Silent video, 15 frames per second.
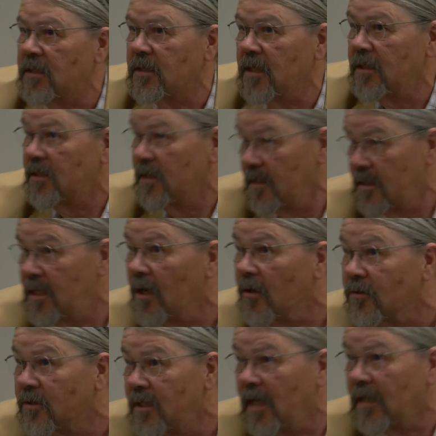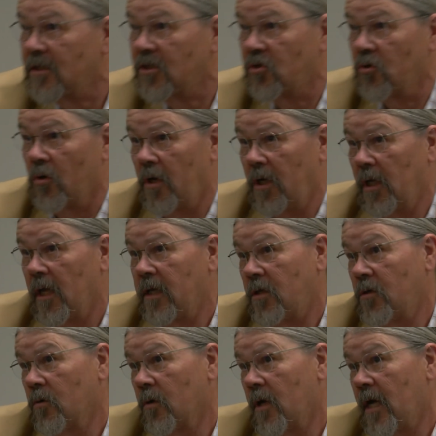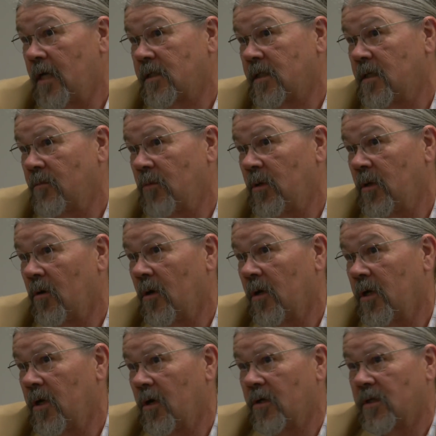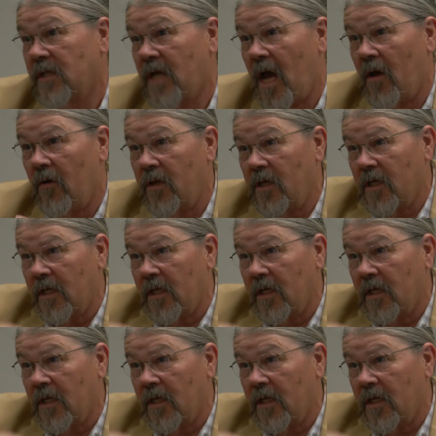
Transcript: sense and tells that story. Like you were asking me earlier, is how do you